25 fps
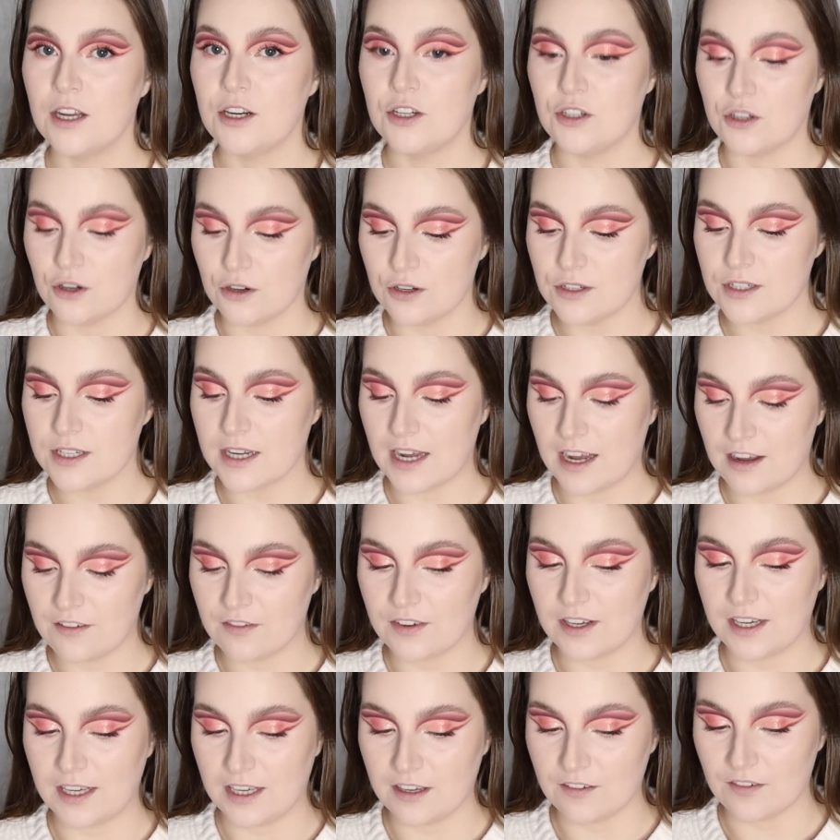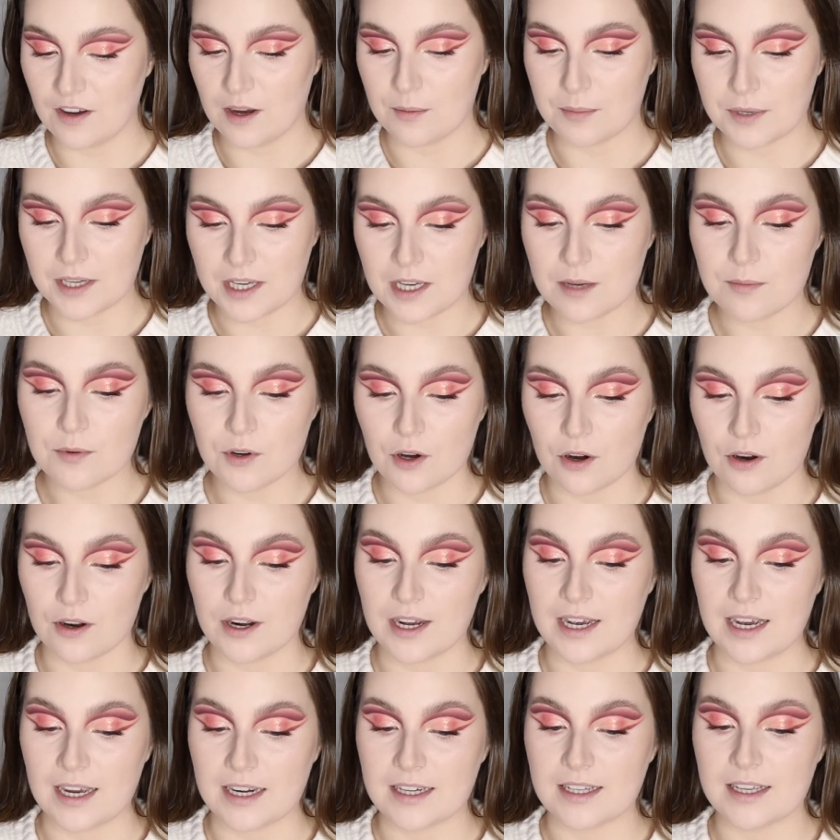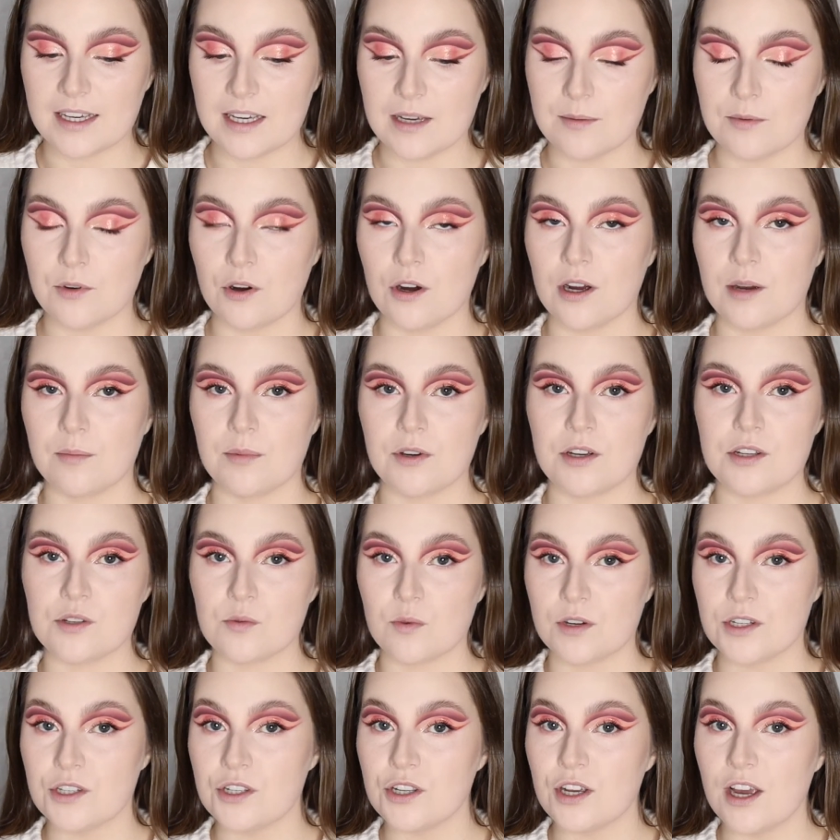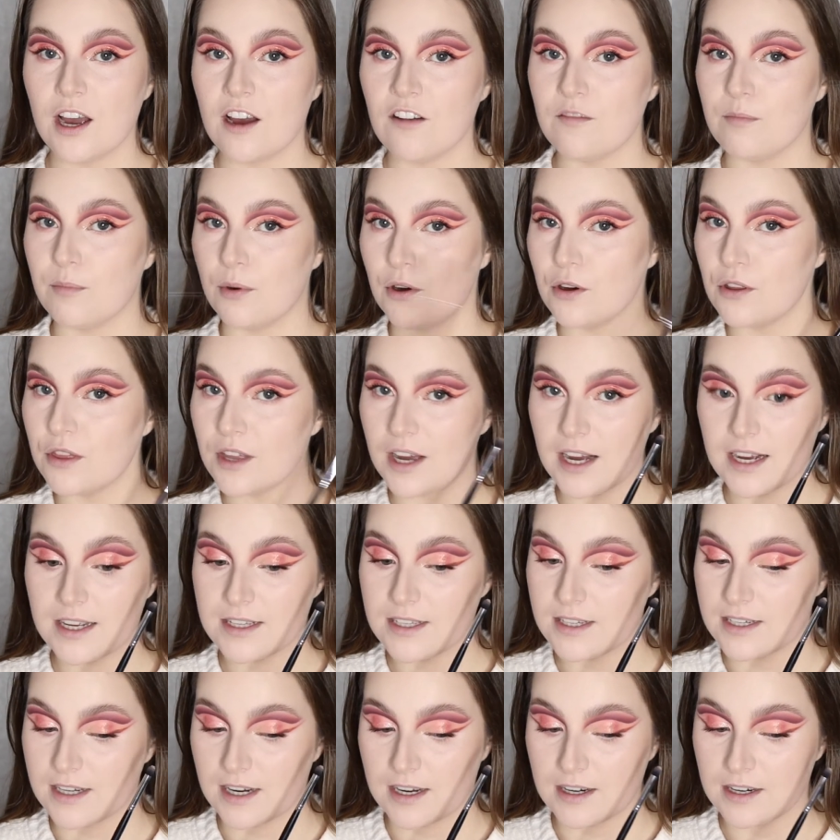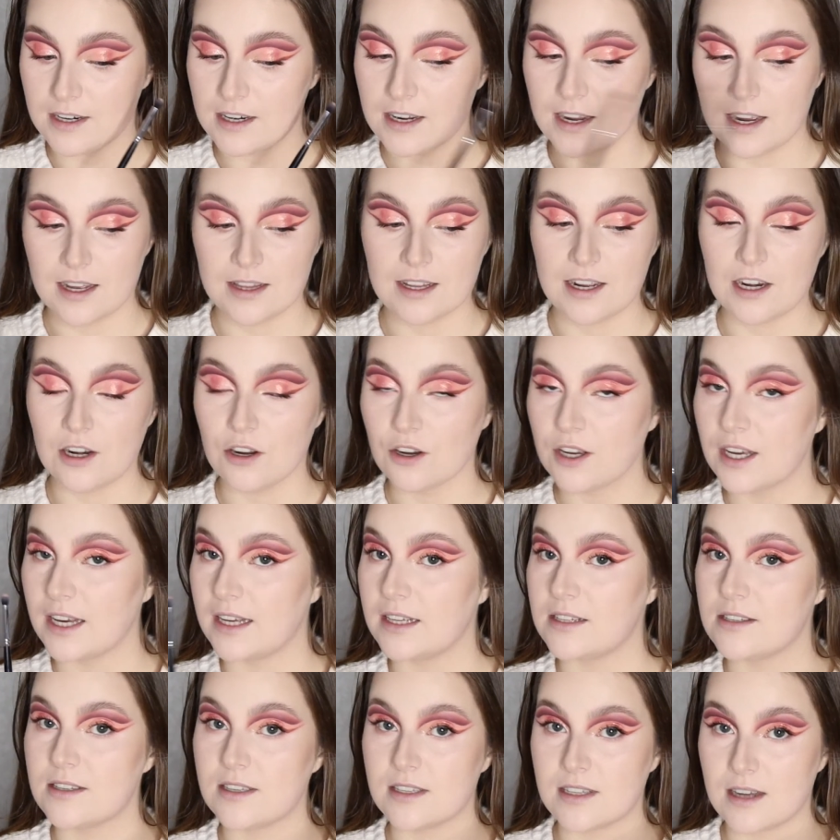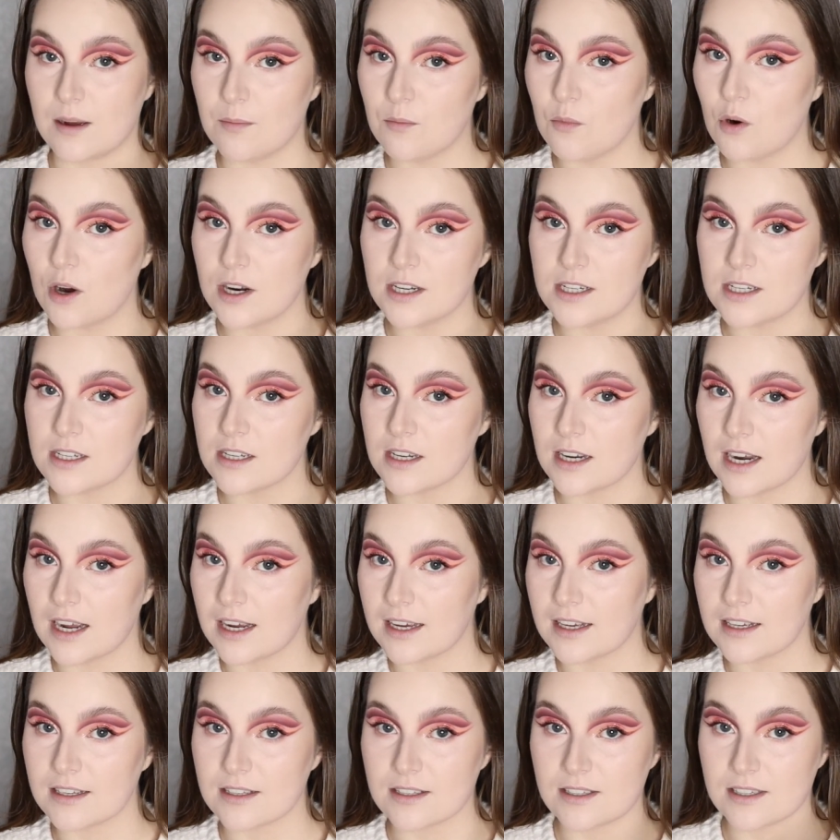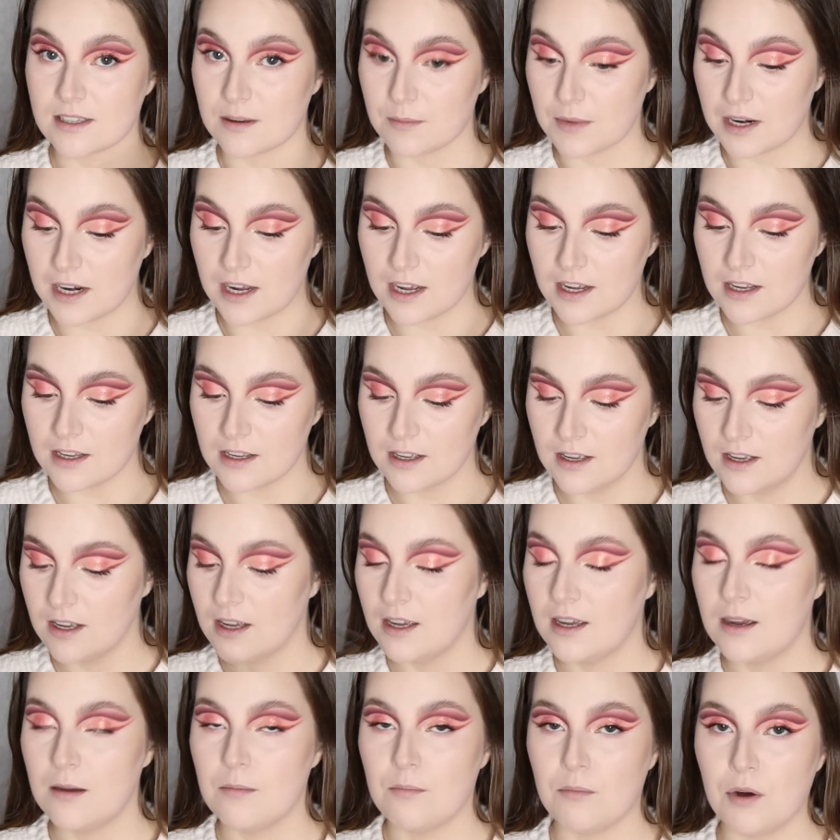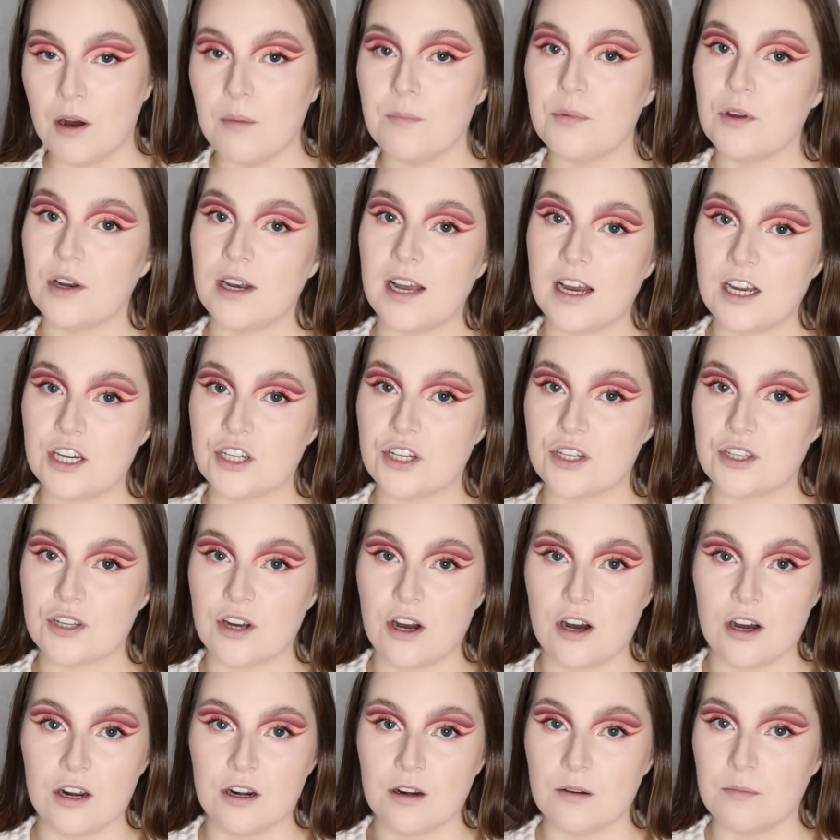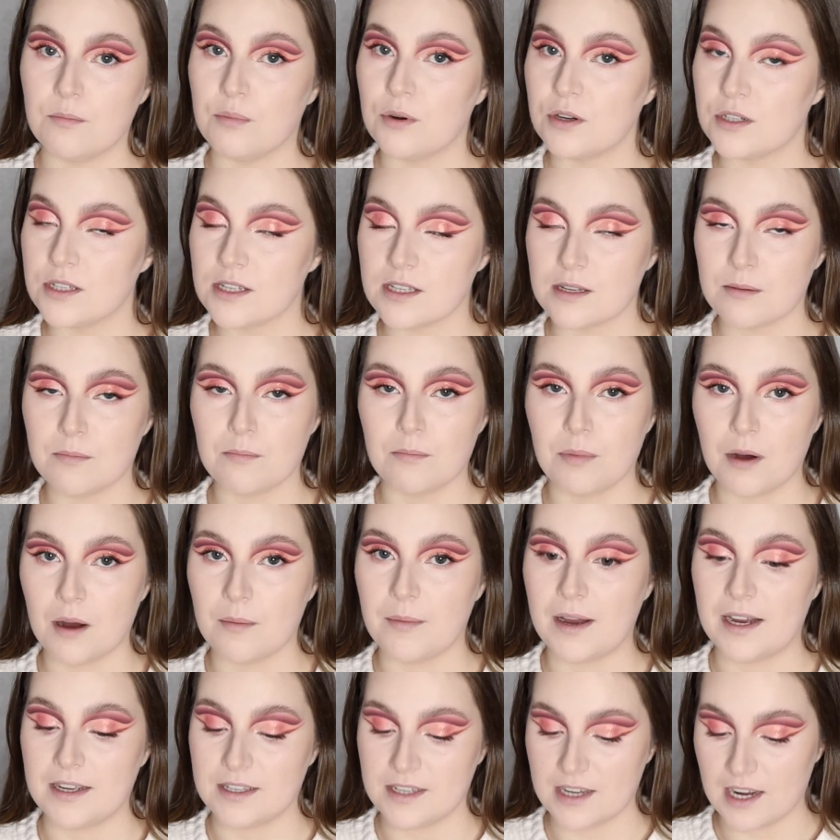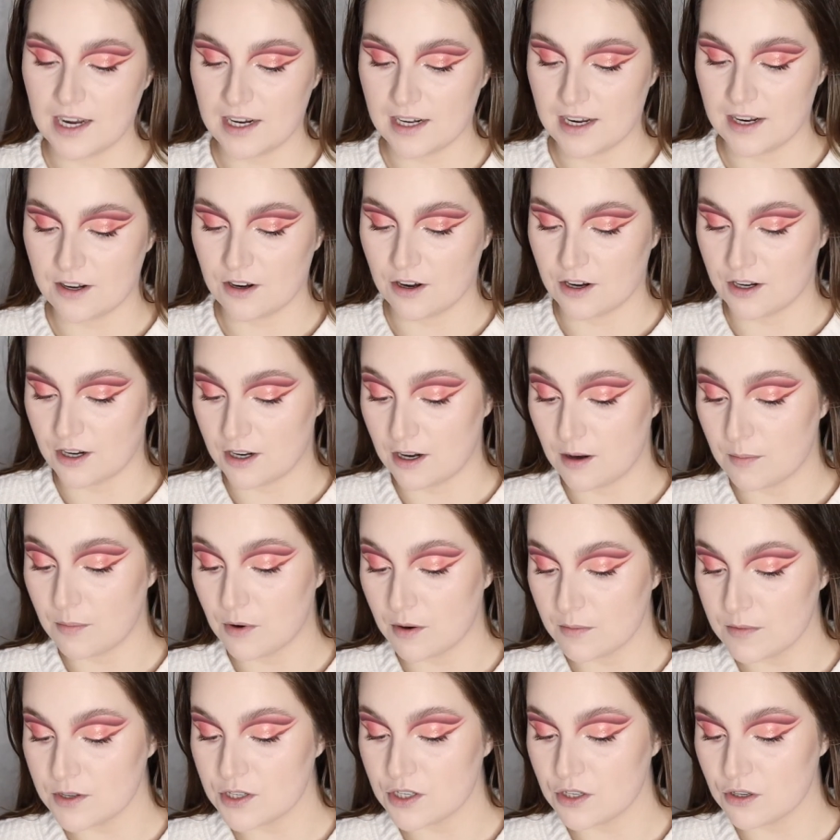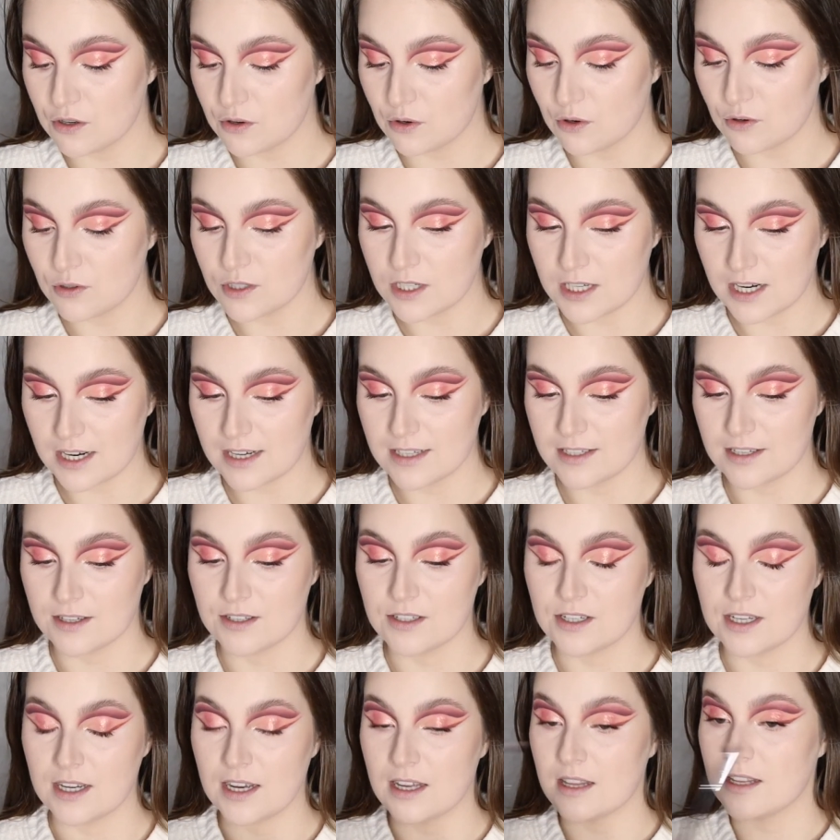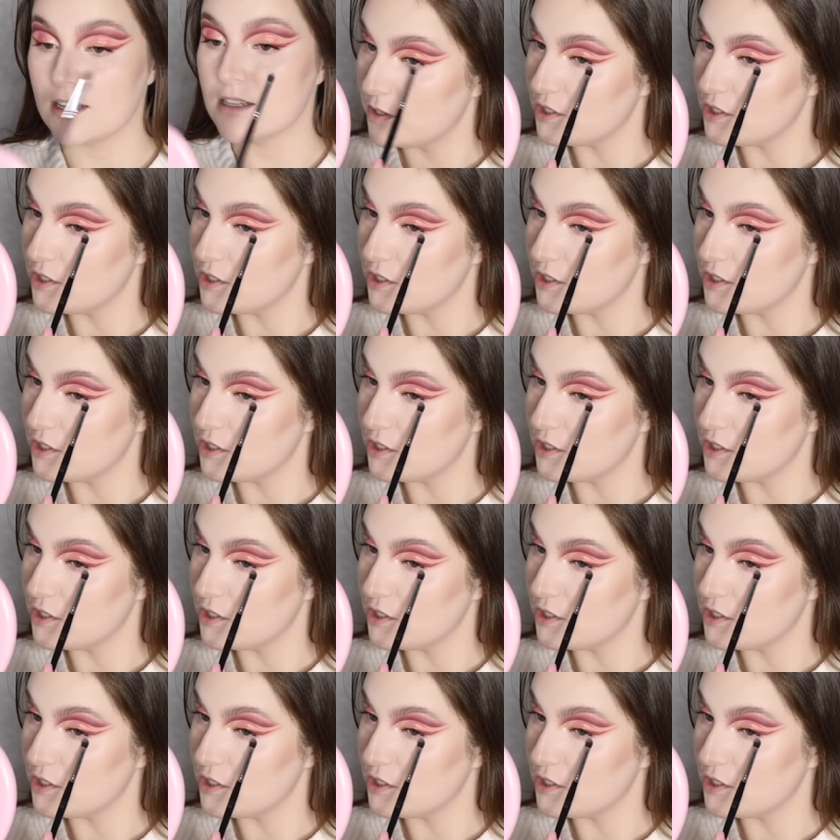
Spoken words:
Don't ever give up. Keep going and keep going, because once you have both eyes done and they're looking somewhat like similar, pop your lashes on, put some bomb ass highlighter on, and I promise you it all ties in together.